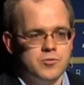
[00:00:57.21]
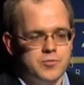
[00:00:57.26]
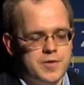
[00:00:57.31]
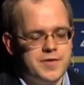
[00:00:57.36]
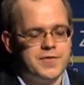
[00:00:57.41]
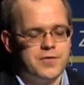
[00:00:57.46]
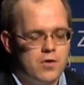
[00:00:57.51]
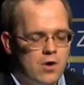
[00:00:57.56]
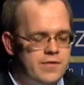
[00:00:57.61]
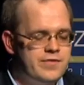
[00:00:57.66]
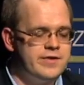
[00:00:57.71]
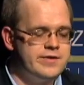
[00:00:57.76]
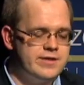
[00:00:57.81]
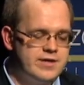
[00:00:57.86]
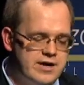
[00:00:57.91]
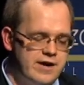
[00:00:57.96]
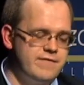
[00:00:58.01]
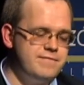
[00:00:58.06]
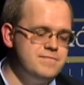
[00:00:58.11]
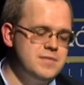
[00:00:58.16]
We thought
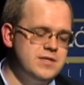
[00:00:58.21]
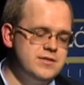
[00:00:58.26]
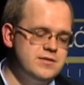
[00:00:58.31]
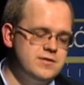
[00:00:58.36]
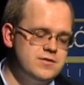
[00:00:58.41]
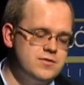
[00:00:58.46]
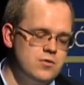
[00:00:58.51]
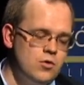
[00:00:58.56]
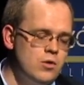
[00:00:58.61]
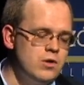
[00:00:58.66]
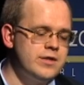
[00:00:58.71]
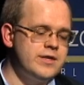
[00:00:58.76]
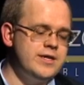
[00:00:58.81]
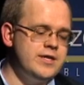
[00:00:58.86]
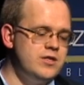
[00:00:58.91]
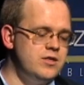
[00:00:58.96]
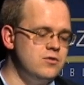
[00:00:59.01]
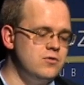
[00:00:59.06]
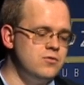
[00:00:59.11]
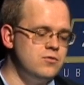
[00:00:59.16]
that governments, all
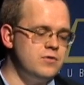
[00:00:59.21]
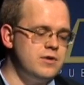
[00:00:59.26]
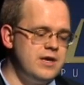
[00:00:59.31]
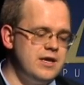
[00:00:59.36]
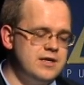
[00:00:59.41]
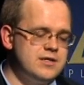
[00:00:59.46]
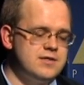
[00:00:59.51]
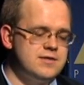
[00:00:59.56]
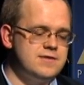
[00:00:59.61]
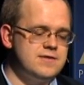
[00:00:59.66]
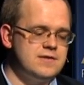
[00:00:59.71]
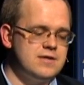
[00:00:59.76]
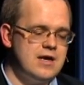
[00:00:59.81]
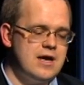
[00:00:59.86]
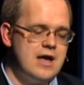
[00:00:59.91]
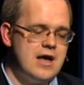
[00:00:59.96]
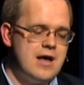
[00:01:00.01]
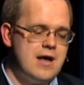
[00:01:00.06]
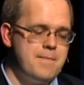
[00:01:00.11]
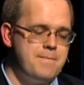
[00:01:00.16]
they do is
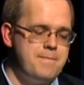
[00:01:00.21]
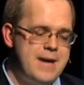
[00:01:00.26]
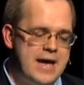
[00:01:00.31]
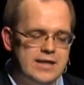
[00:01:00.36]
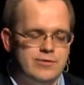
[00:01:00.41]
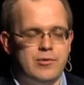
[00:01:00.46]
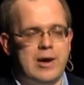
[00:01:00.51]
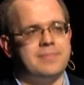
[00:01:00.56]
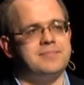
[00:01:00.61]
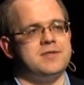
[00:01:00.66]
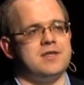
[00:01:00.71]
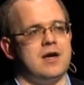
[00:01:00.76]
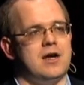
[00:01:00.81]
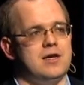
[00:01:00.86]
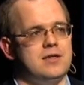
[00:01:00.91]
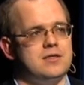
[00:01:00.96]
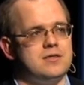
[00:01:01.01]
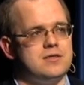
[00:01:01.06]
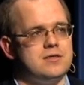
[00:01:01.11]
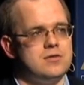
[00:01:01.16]
ban
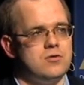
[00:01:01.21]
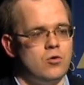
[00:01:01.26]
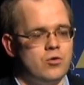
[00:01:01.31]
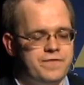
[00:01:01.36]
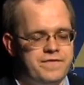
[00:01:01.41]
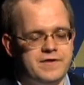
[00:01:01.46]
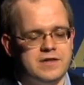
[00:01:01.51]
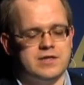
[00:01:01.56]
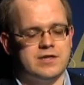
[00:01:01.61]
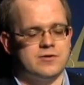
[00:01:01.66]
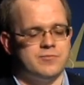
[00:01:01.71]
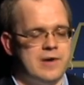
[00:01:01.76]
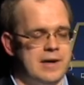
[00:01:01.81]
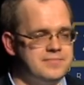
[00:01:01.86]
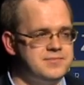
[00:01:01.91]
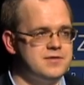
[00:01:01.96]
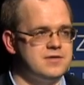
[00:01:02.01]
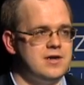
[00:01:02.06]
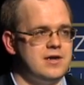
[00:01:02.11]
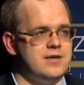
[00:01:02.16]
websites or filter
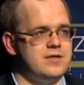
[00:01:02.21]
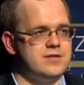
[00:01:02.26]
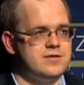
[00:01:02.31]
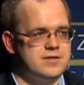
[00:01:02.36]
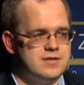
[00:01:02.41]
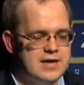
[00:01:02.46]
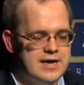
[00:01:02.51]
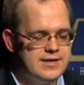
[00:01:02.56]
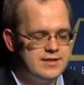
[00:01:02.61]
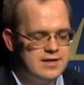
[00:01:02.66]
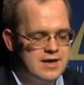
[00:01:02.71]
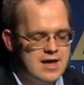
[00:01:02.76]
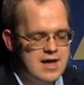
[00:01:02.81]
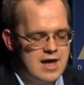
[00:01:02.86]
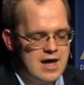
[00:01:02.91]
websites, right?